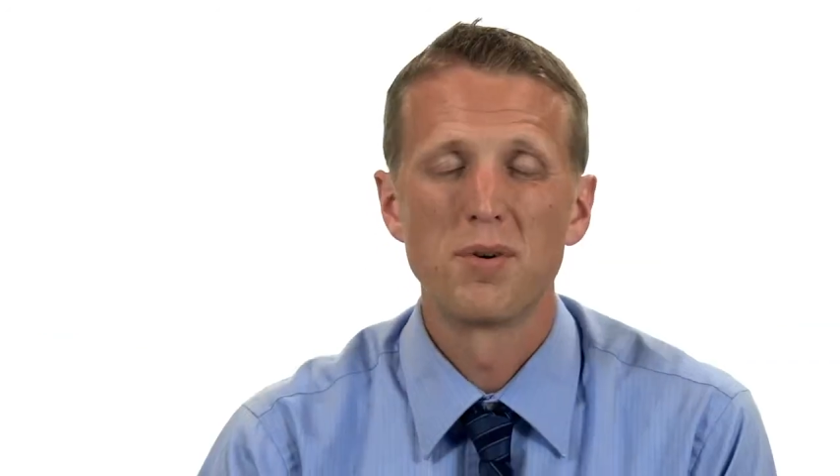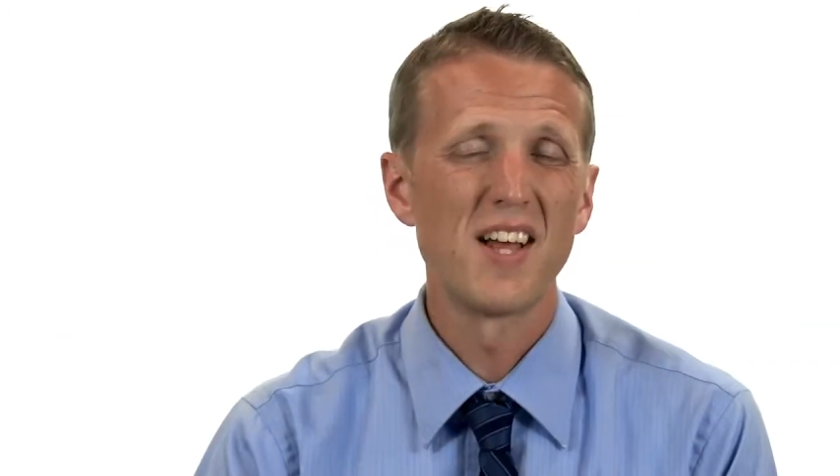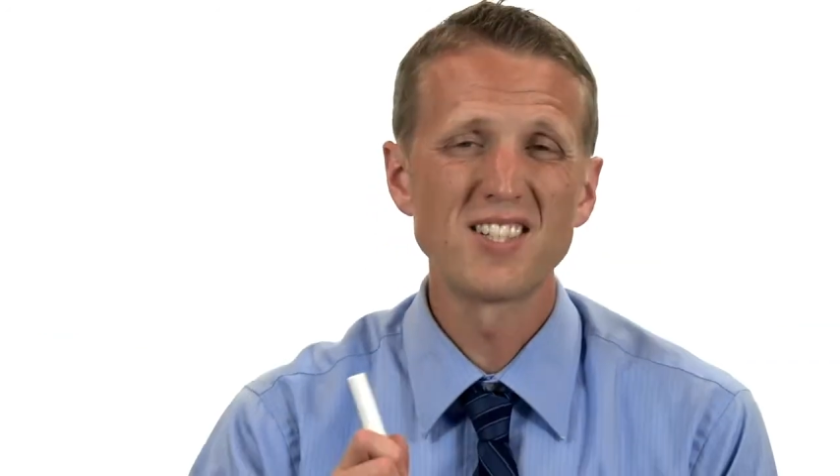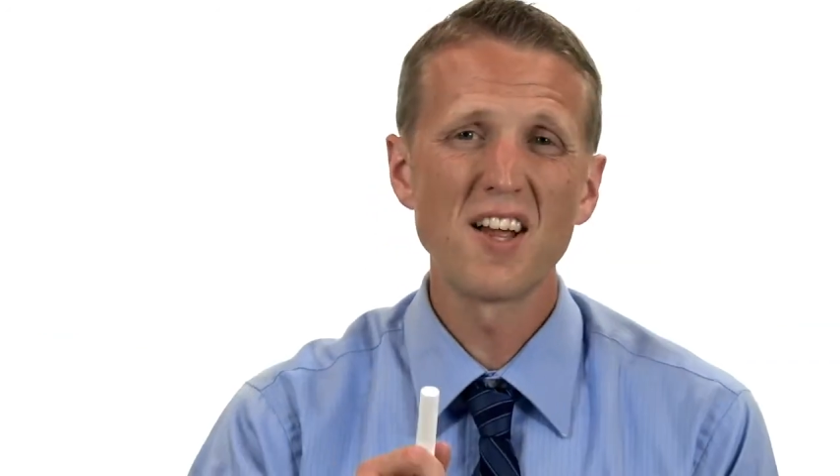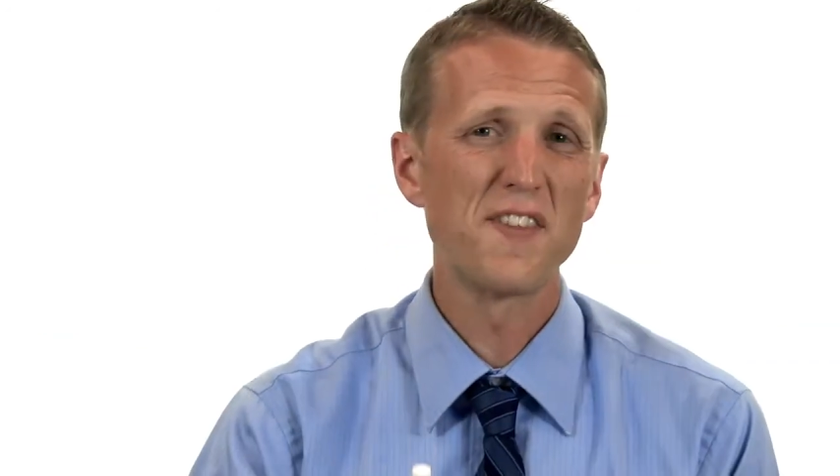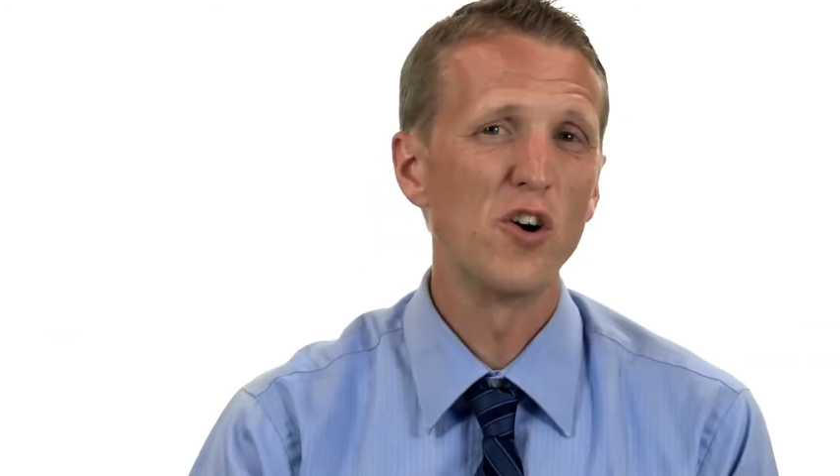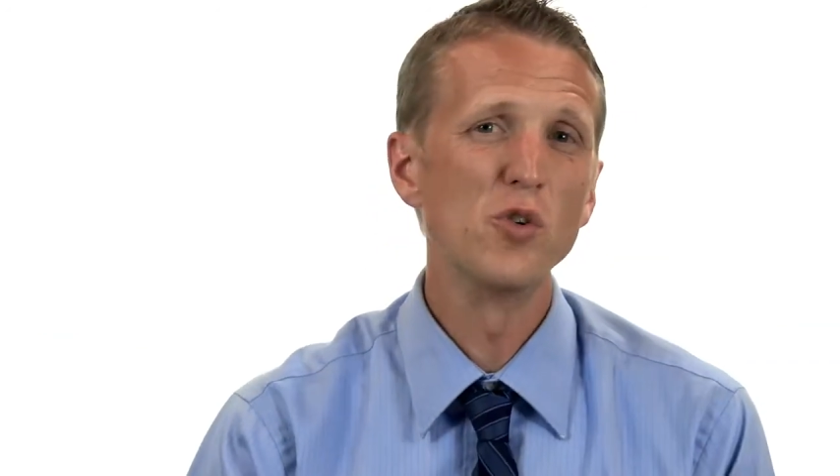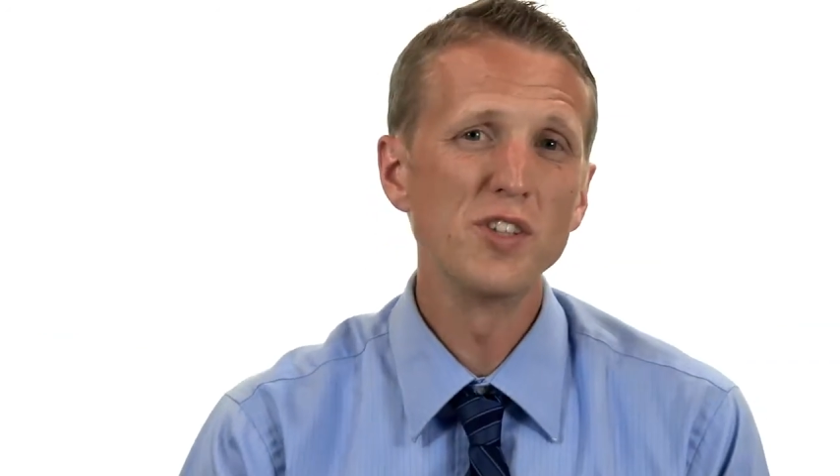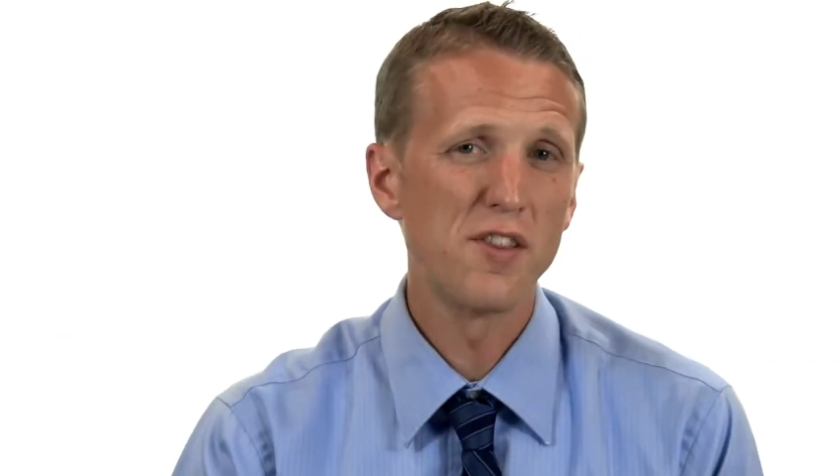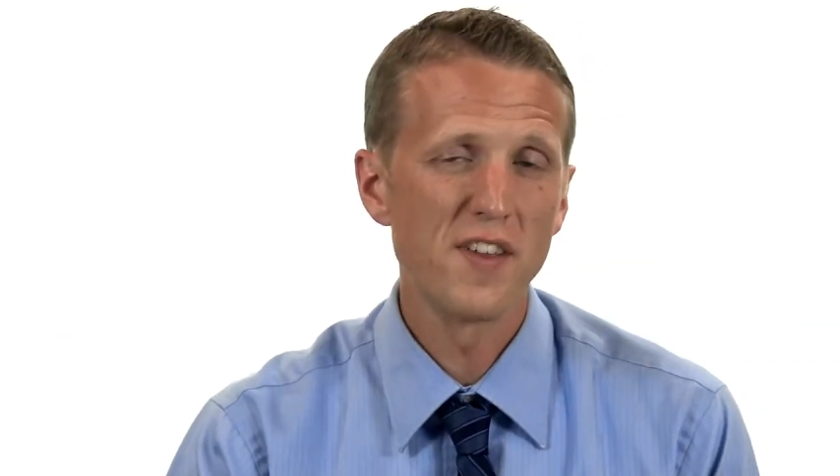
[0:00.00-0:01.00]
But that's not the
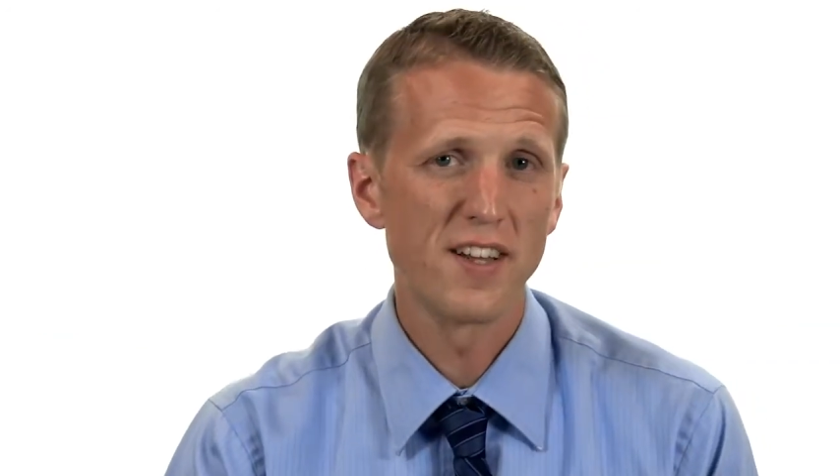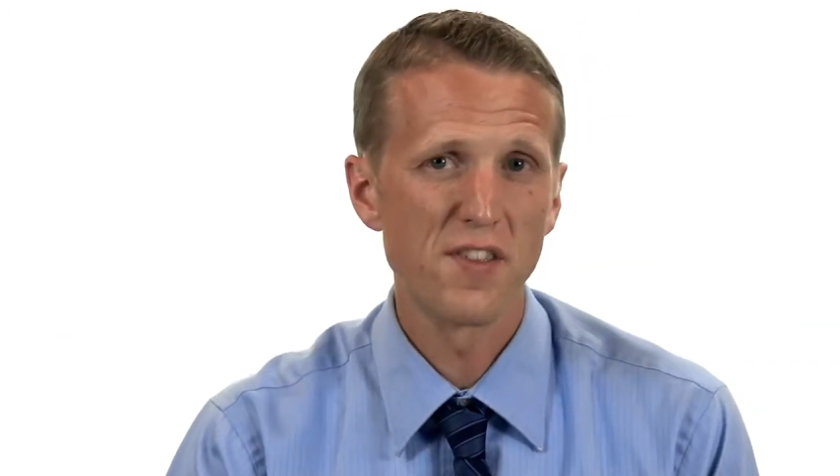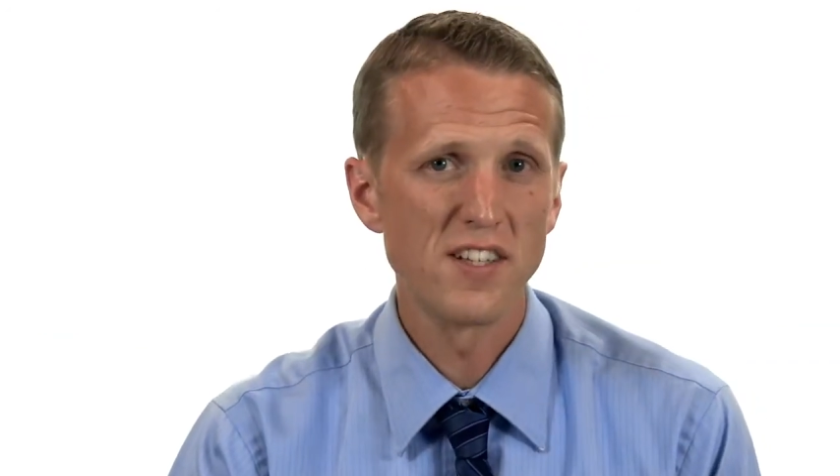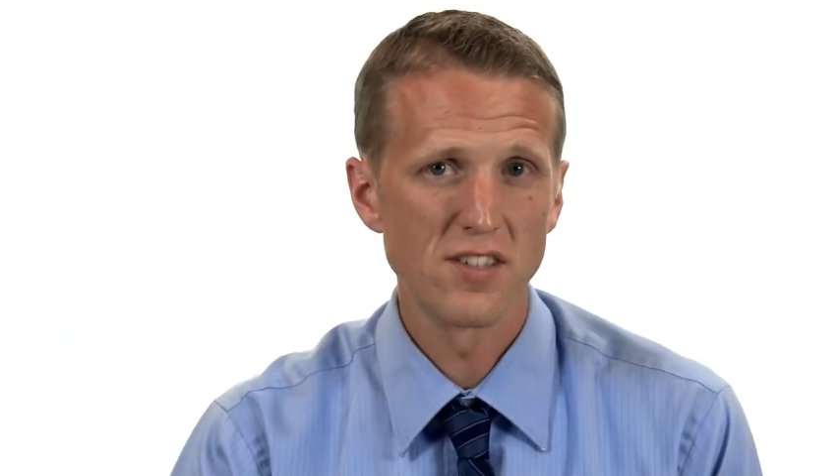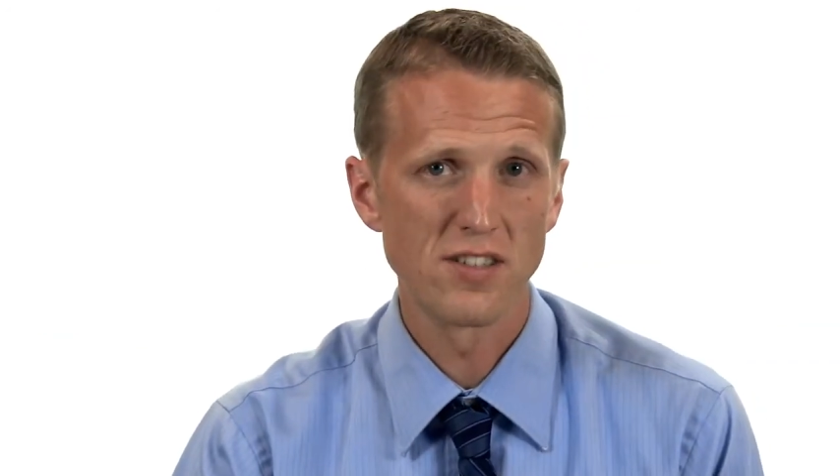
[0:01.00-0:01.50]
only thing a thesis